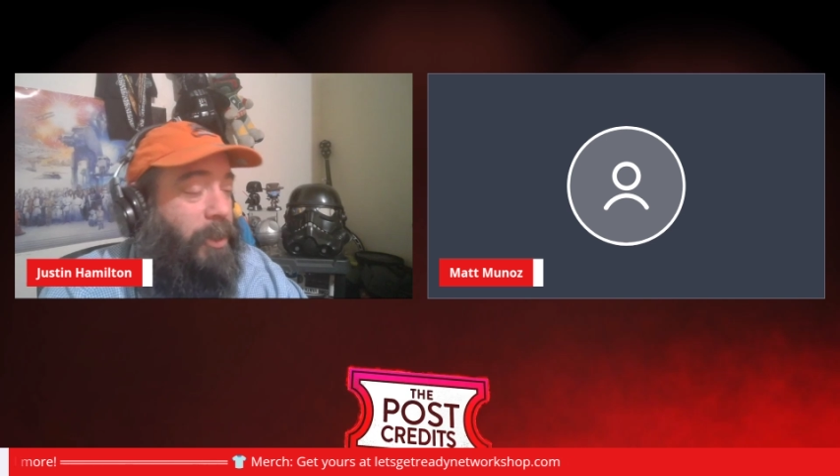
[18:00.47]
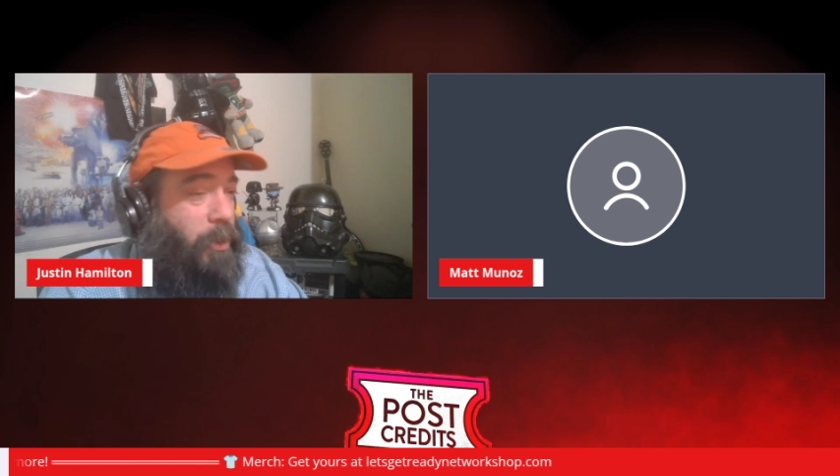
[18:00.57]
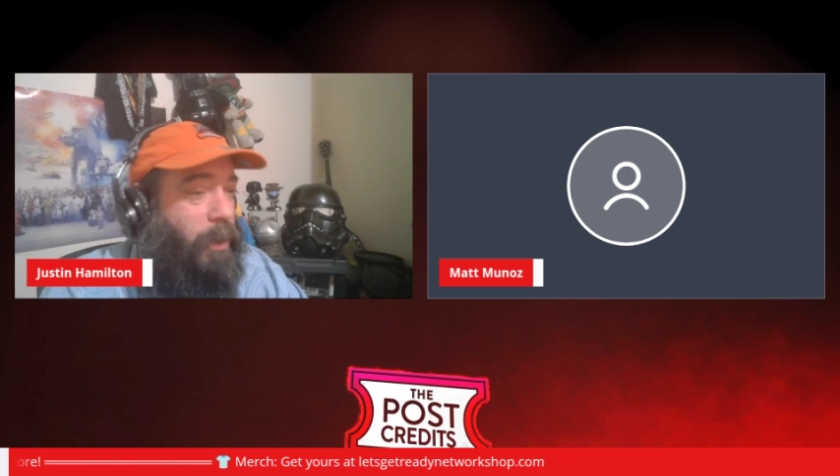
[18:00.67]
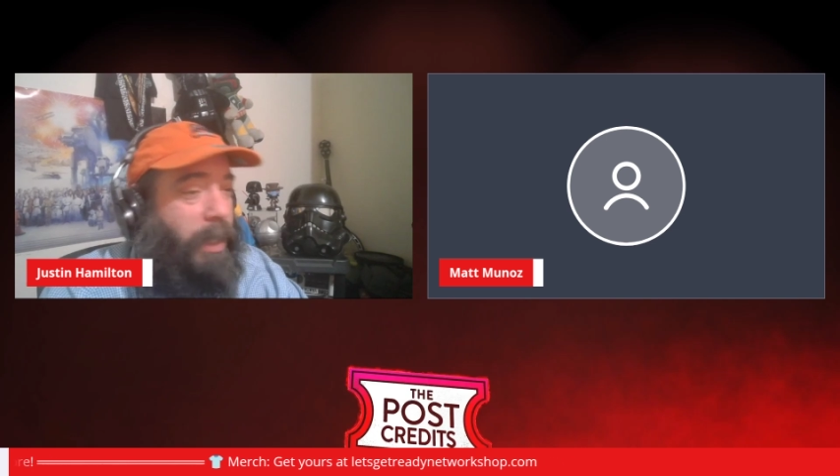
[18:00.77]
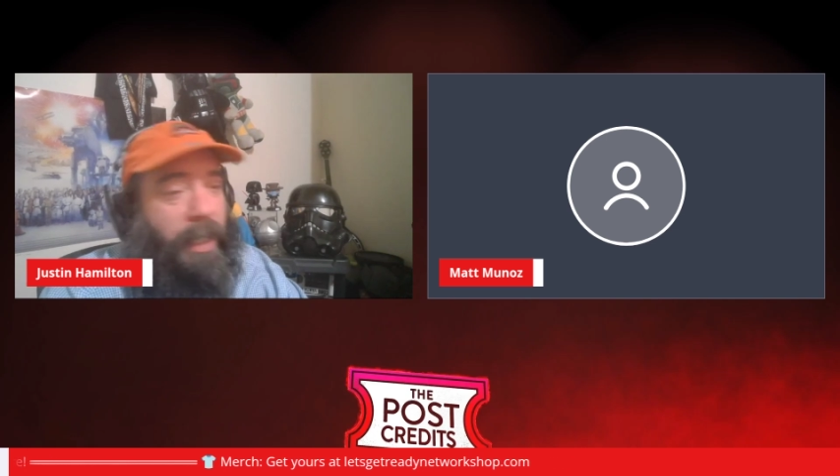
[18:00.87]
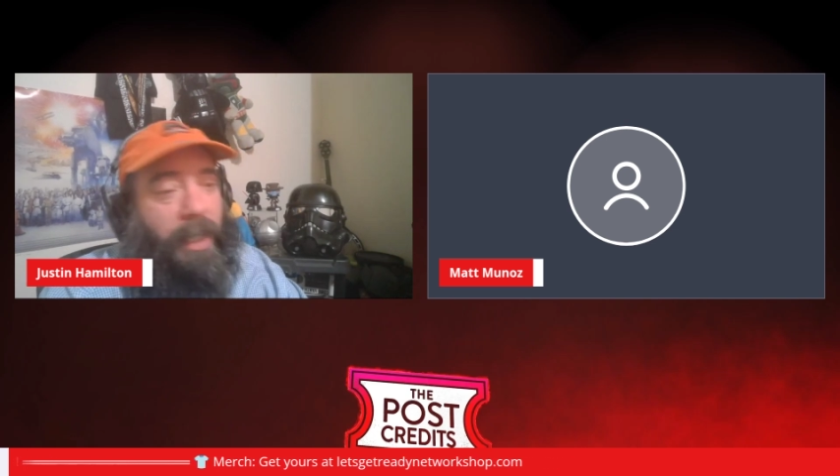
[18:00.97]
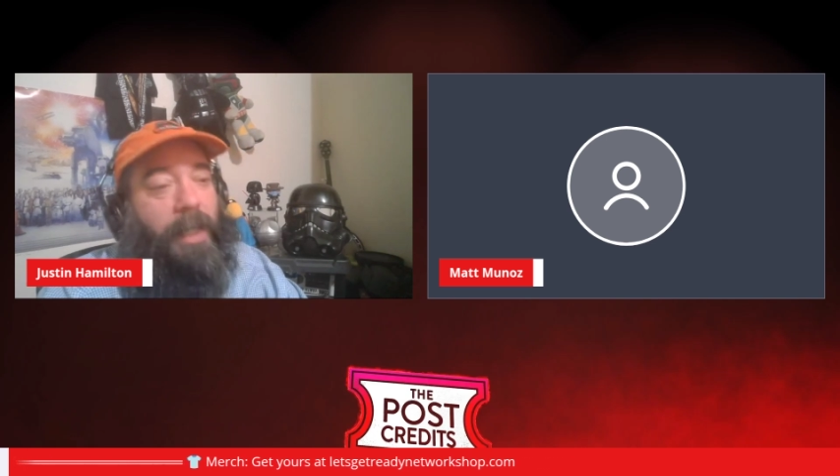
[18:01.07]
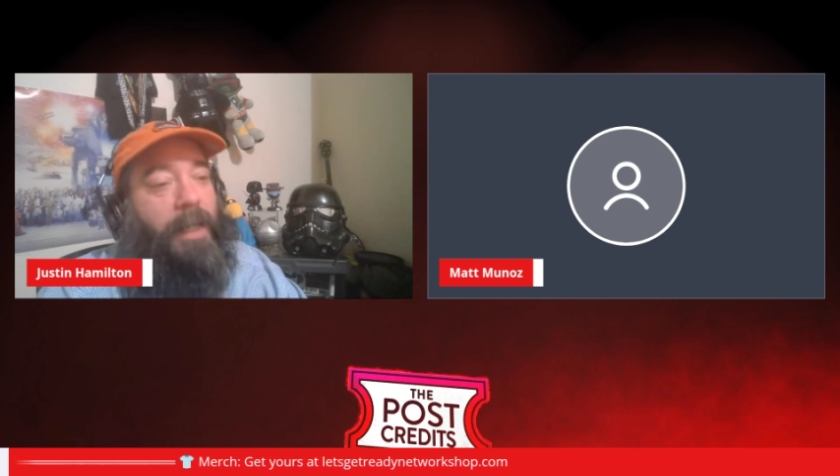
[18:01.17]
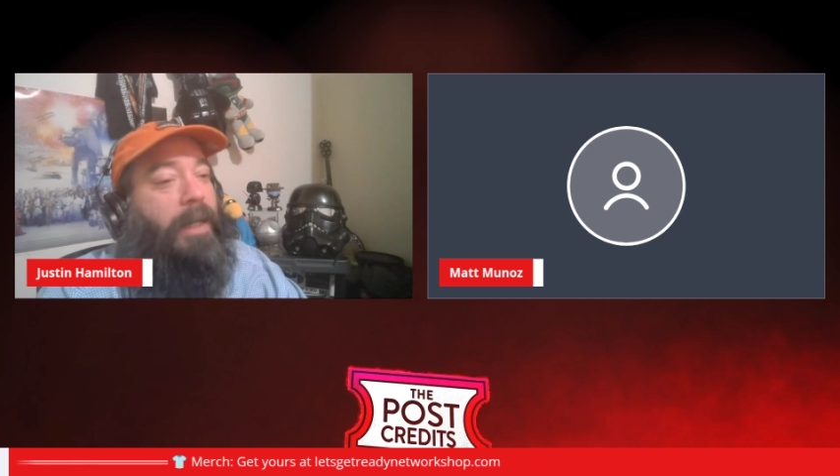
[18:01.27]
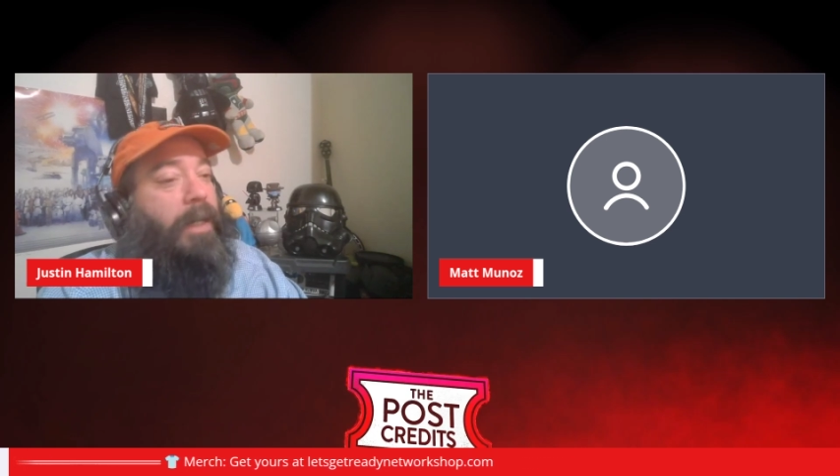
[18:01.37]
a story,
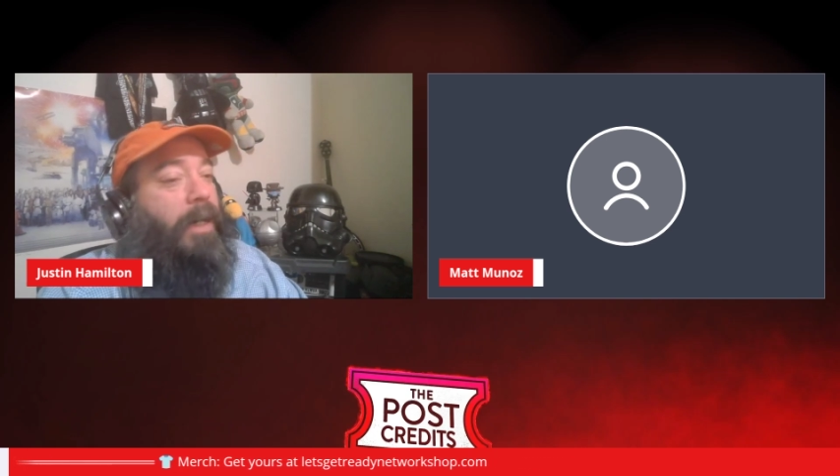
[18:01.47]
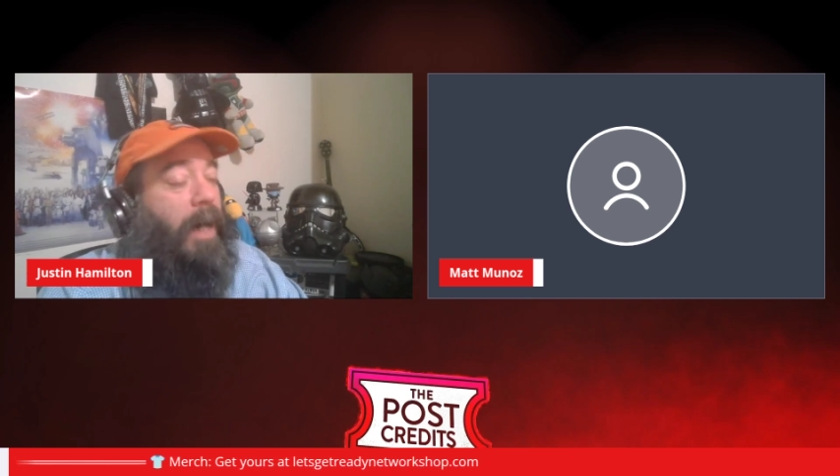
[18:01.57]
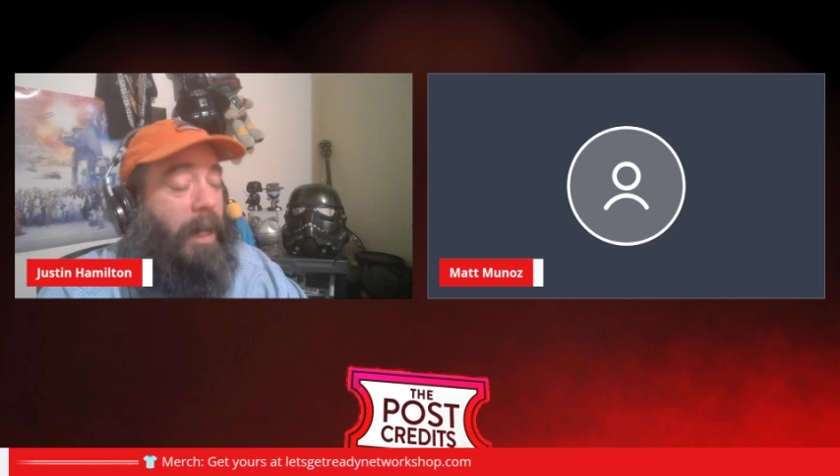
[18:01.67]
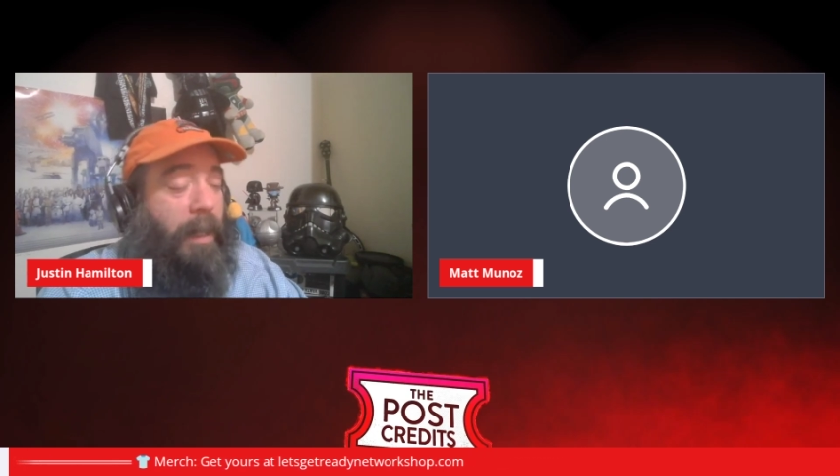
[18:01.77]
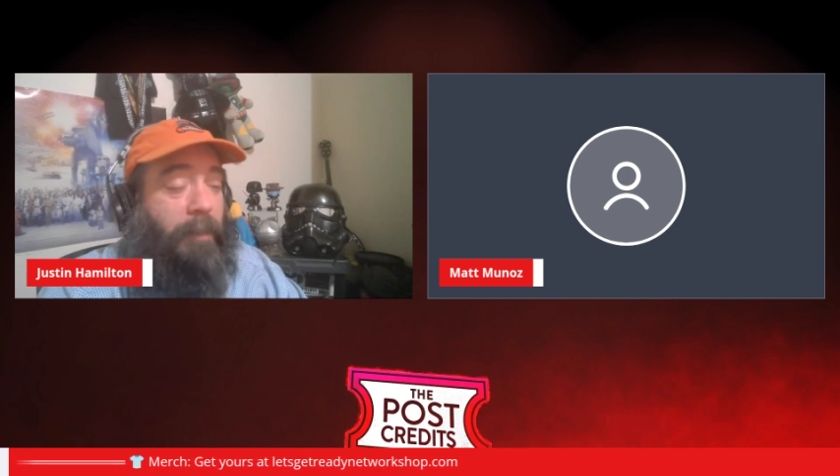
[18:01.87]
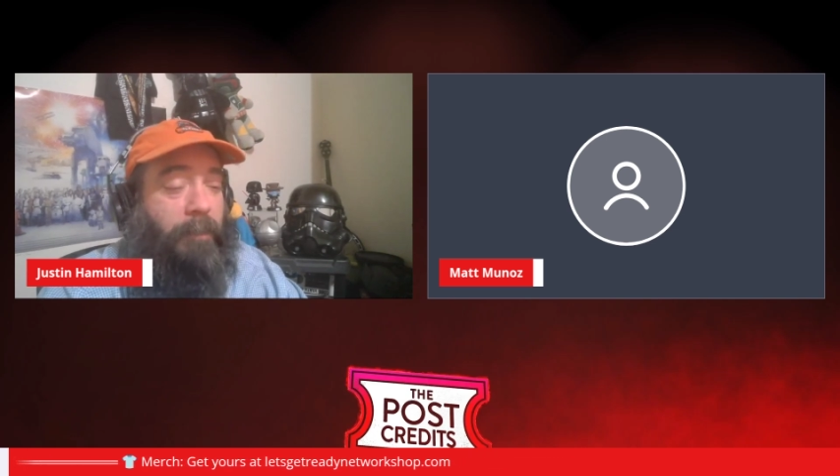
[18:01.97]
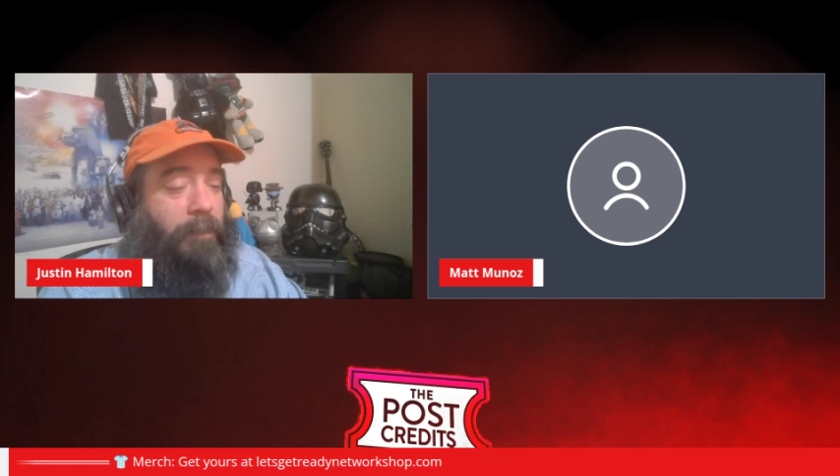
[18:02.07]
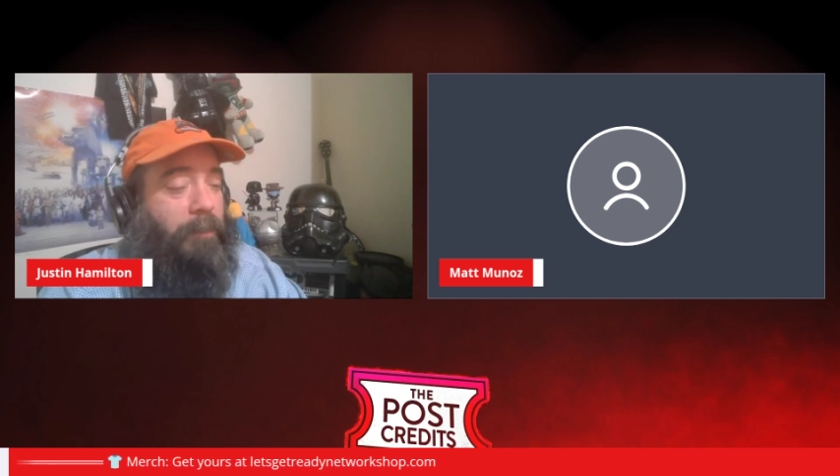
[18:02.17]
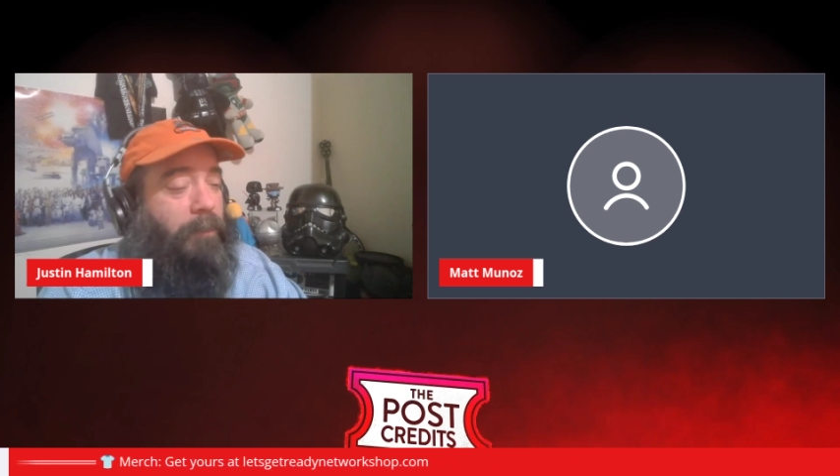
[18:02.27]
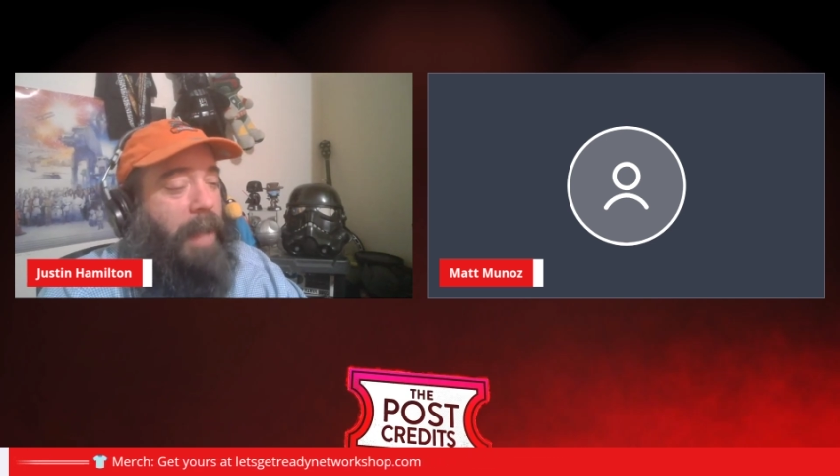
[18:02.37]

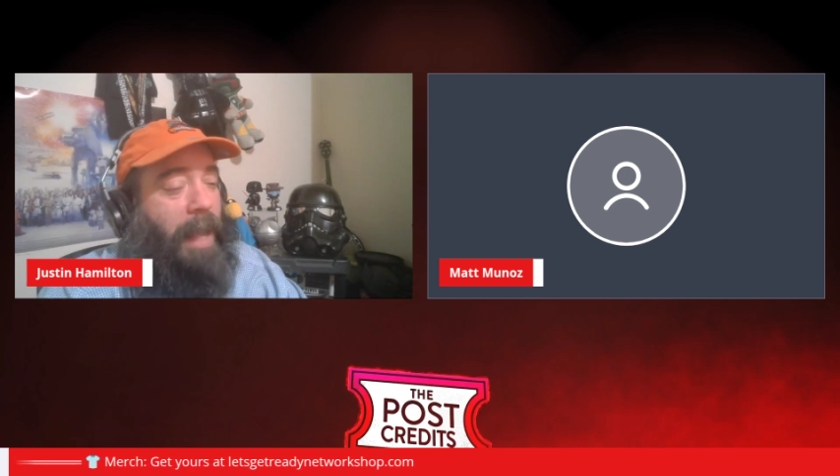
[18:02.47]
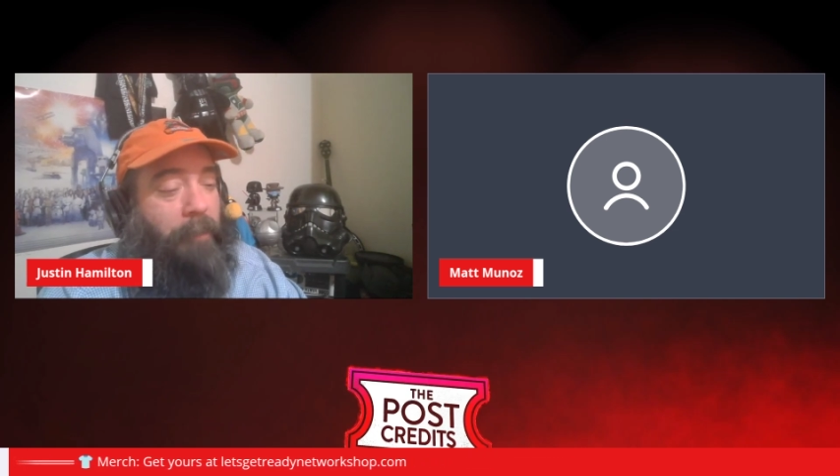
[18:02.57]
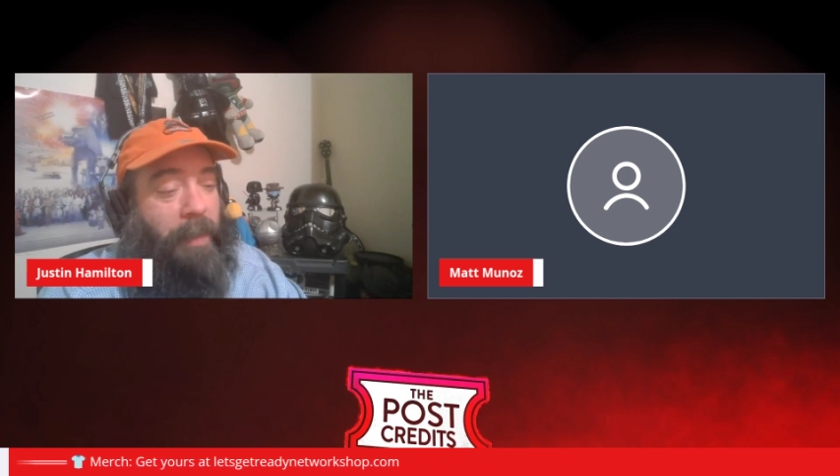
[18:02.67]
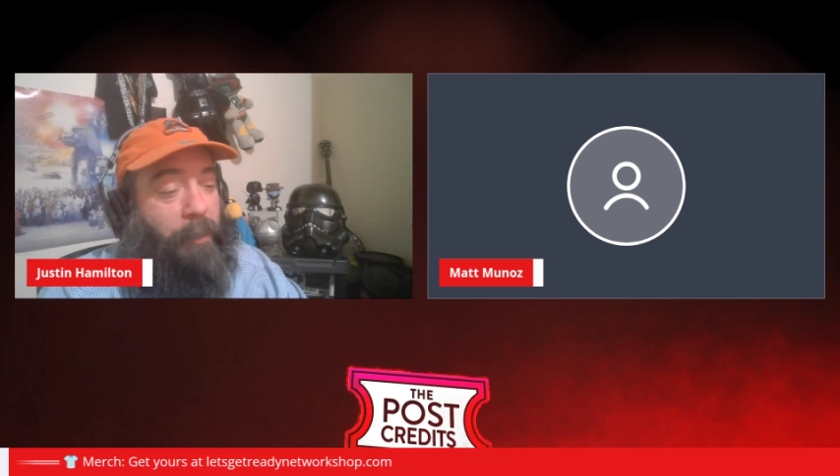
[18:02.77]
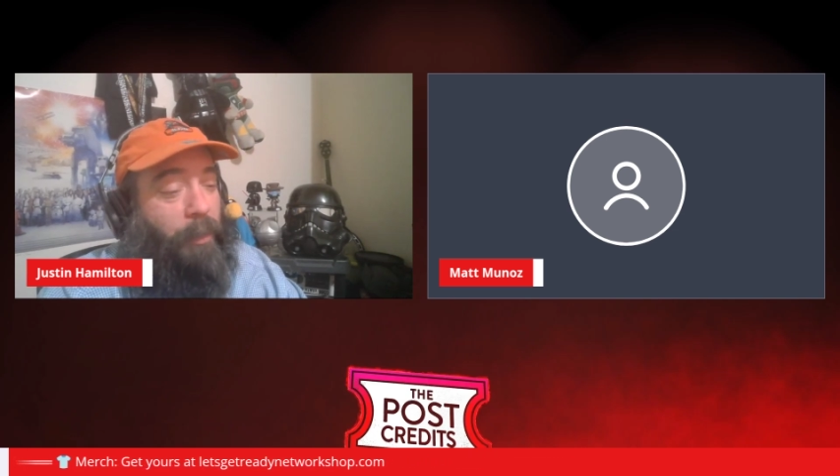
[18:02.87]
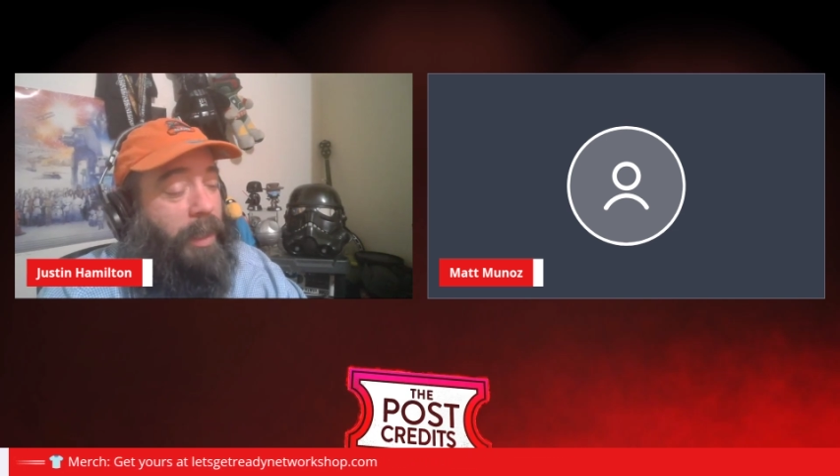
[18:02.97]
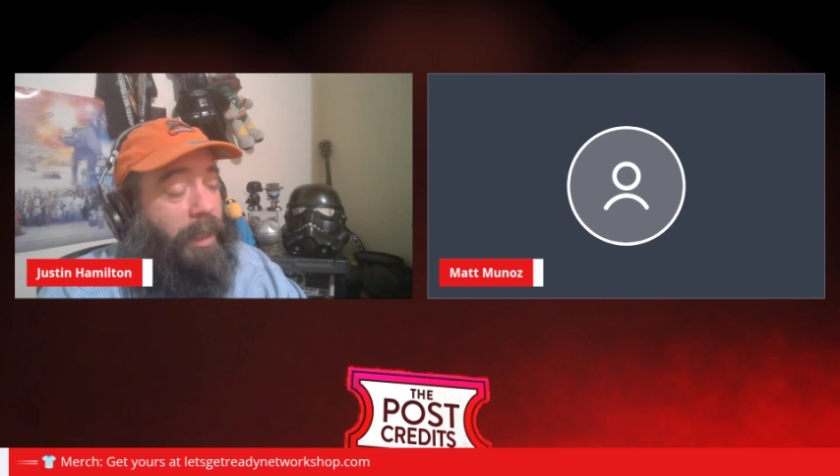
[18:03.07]
and people